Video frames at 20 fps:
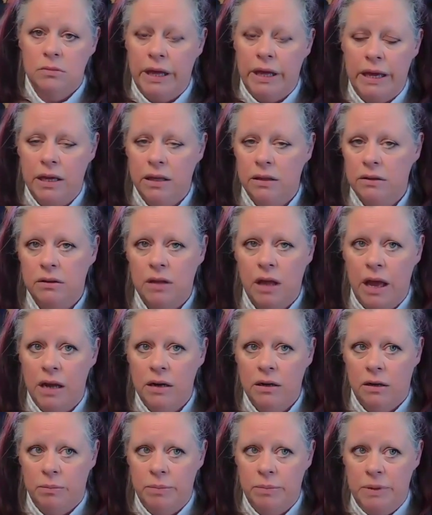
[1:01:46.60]
like
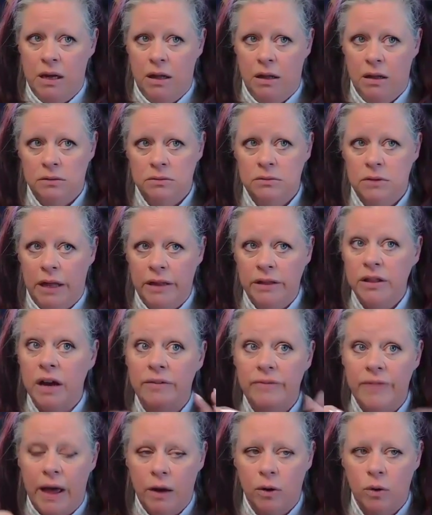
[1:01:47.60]
end all be all. I
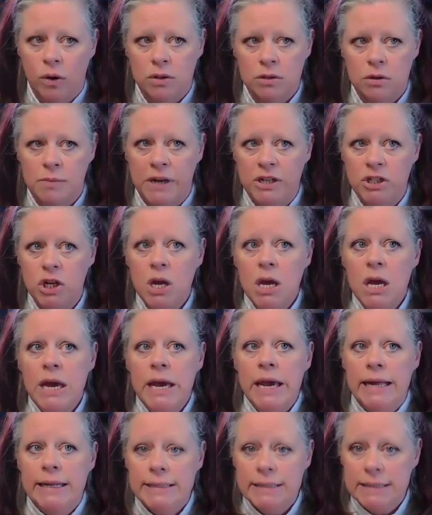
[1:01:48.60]
love that course so much.
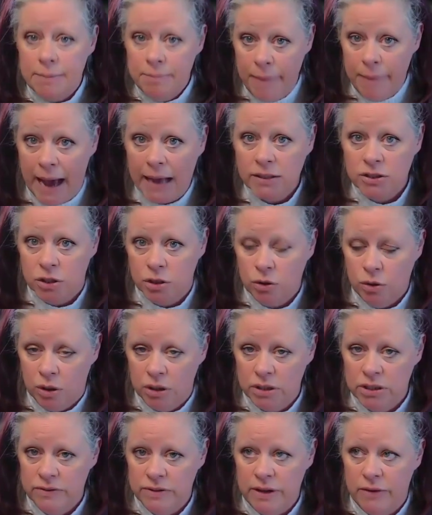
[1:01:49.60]
It's the master
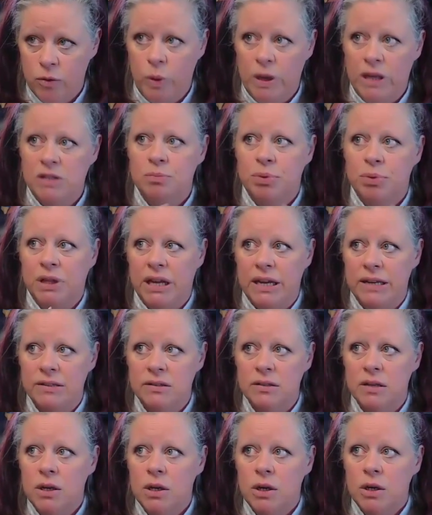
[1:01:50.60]
course of 7 weeks
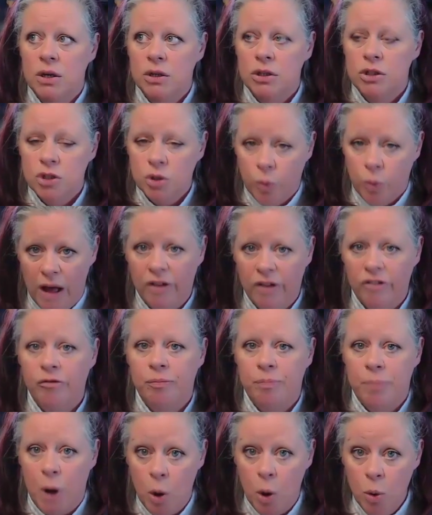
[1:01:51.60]
plus
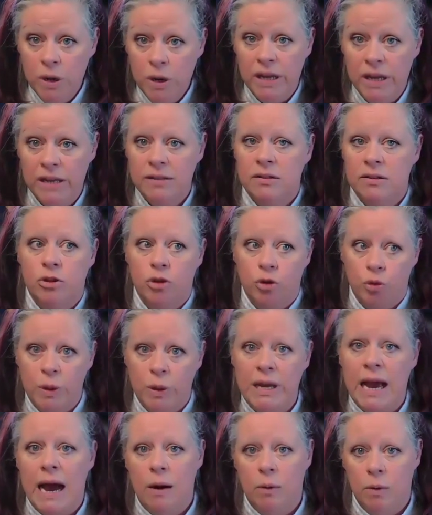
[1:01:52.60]
12 bonus
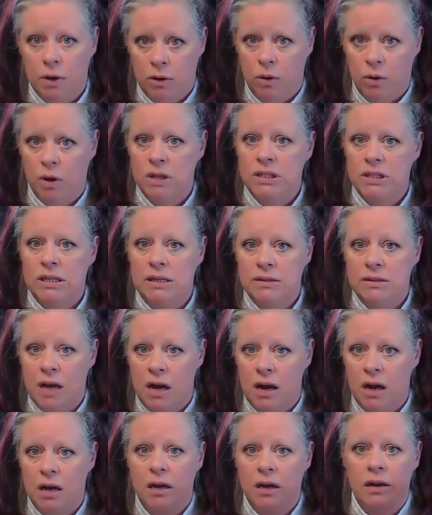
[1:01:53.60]
3-hour courses
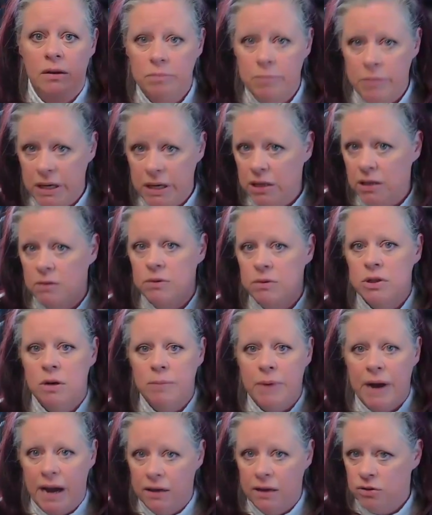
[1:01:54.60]
on
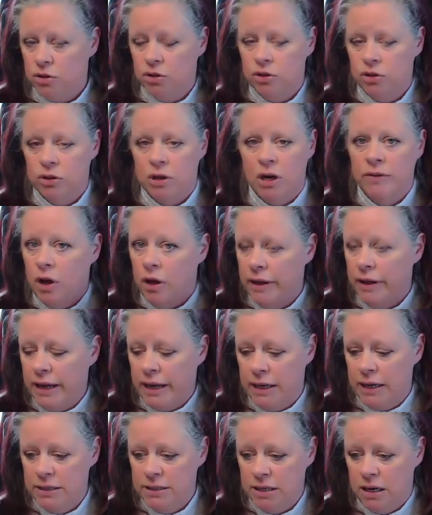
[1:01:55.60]
mediumship, astral travel, all
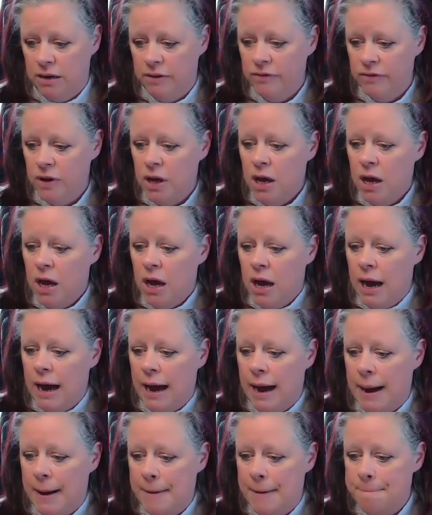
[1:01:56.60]
that kind of stuff.
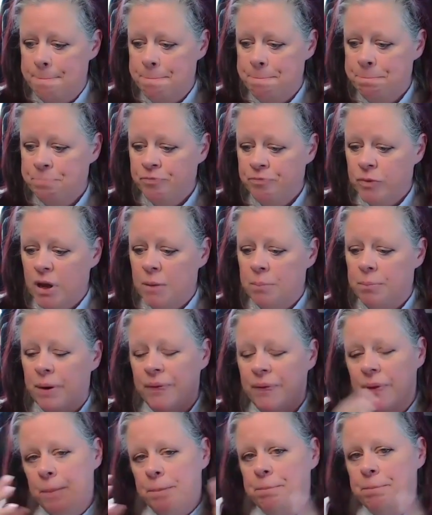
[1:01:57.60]

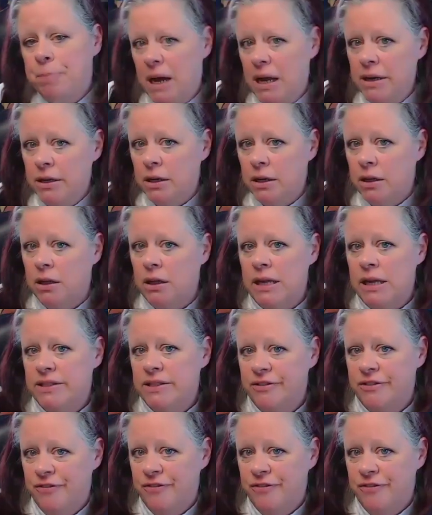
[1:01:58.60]
But the bundle is a